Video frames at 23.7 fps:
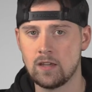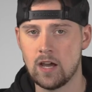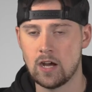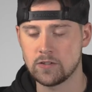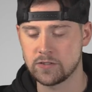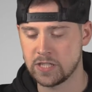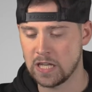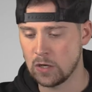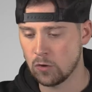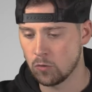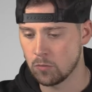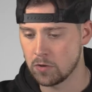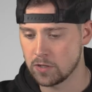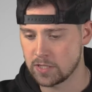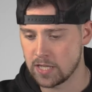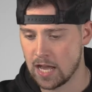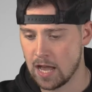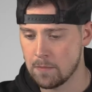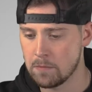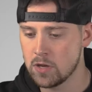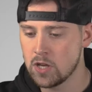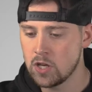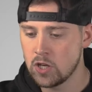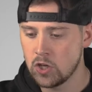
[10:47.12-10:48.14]
I'll say it one more
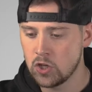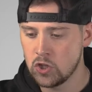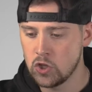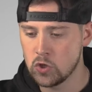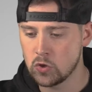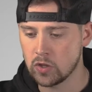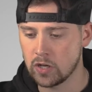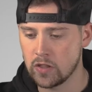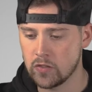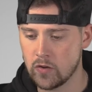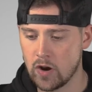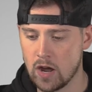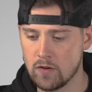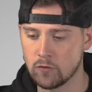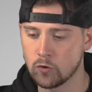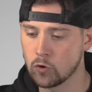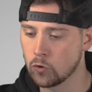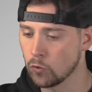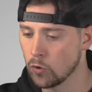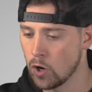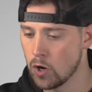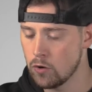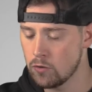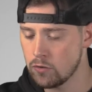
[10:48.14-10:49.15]
time. You can either have
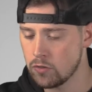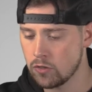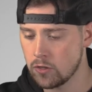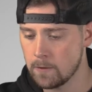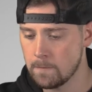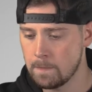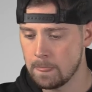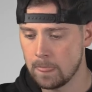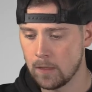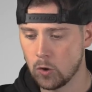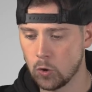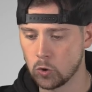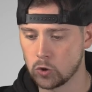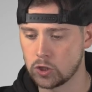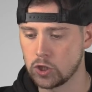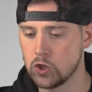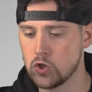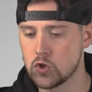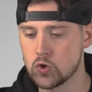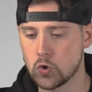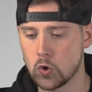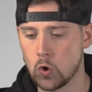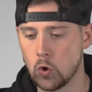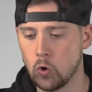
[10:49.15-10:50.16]
growth or
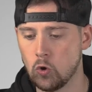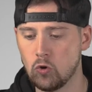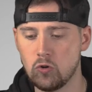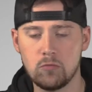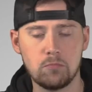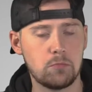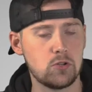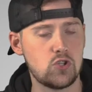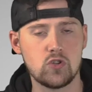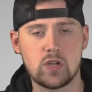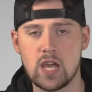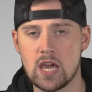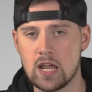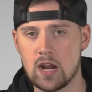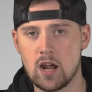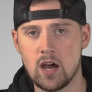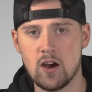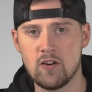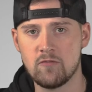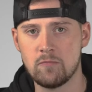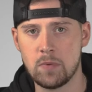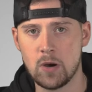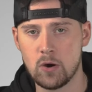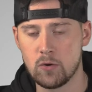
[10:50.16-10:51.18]
control, but you cannot
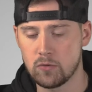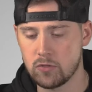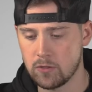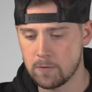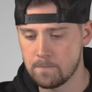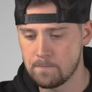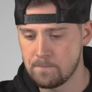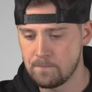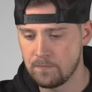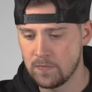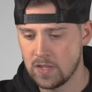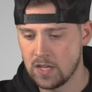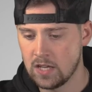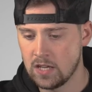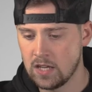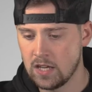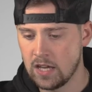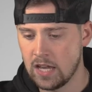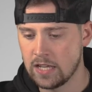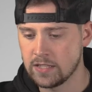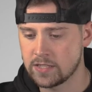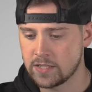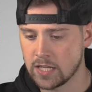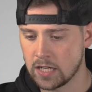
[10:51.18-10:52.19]
have both.
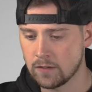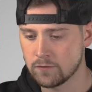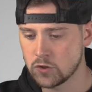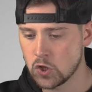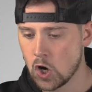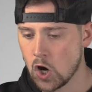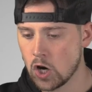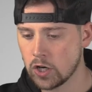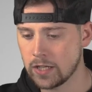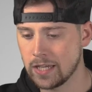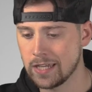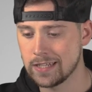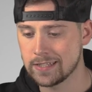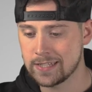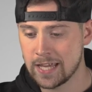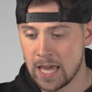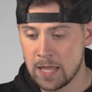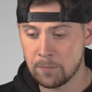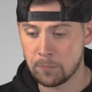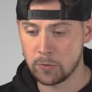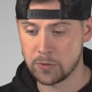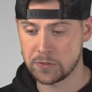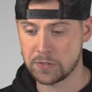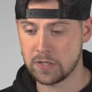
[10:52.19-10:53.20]
Instead of talking
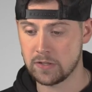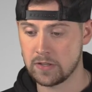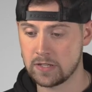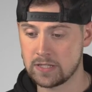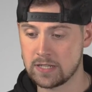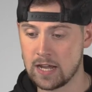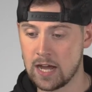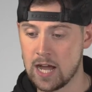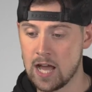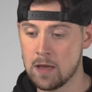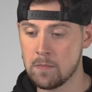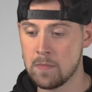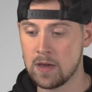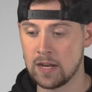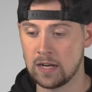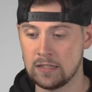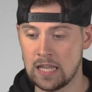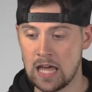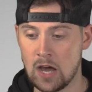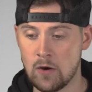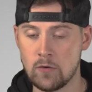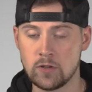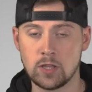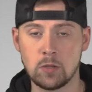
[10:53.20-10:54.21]
10% of the time and
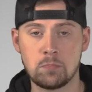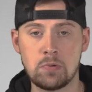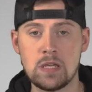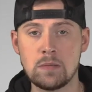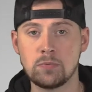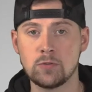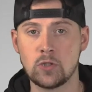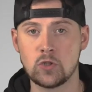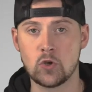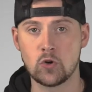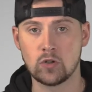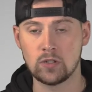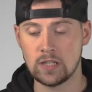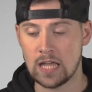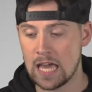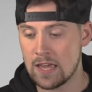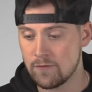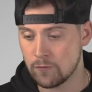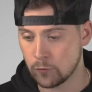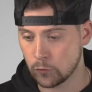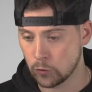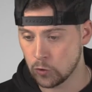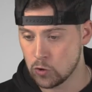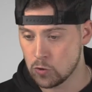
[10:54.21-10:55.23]
allowing the people in your
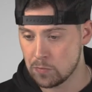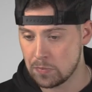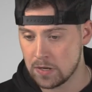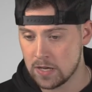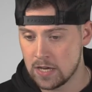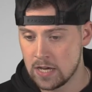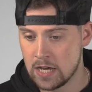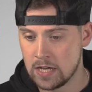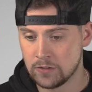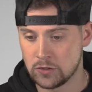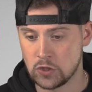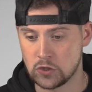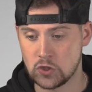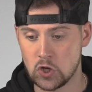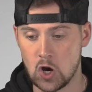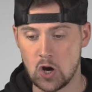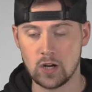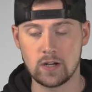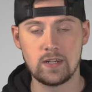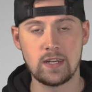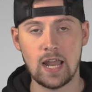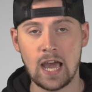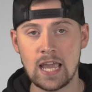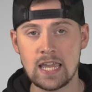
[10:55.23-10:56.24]
life group to
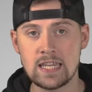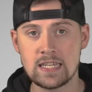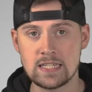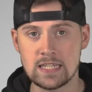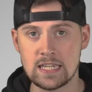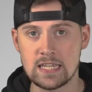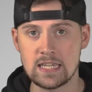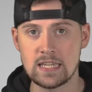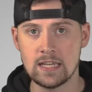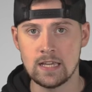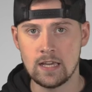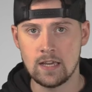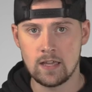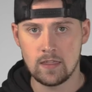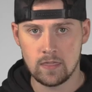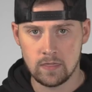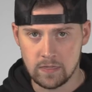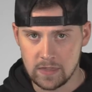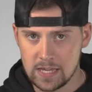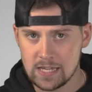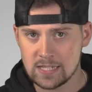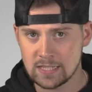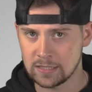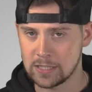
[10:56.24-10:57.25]
talk 90,
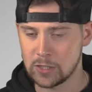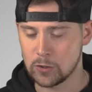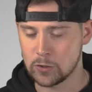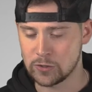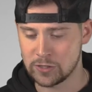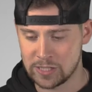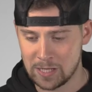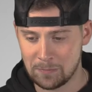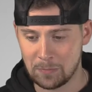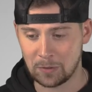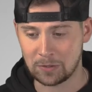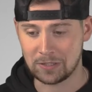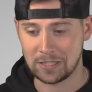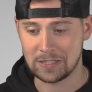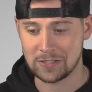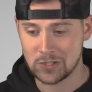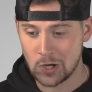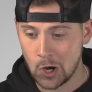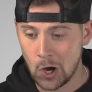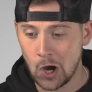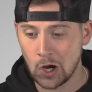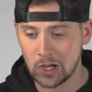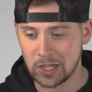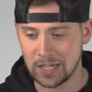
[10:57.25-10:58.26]
these leaders typically
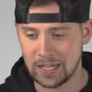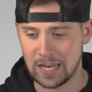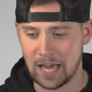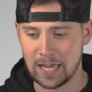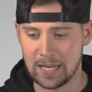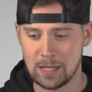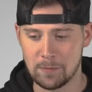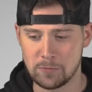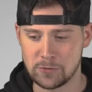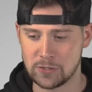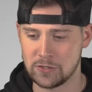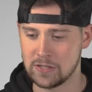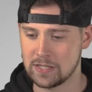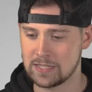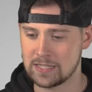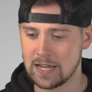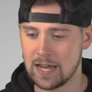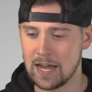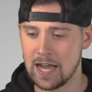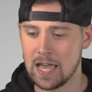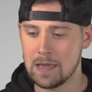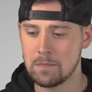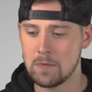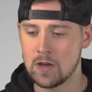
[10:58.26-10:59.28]
talk 90% of the
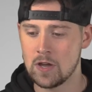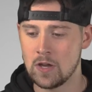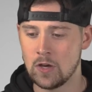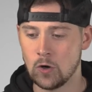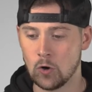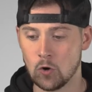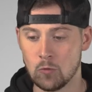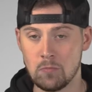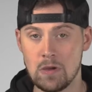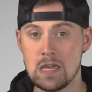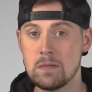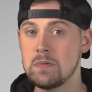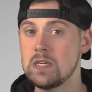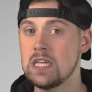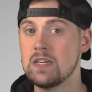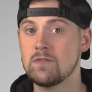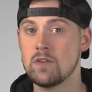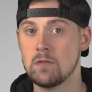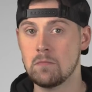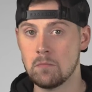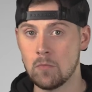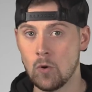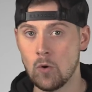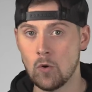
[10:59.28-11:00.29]
time or maybe
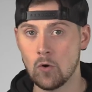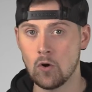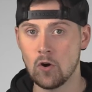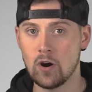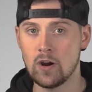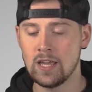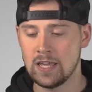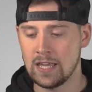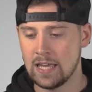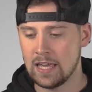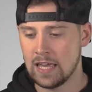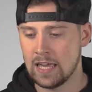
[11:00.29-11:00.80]
even more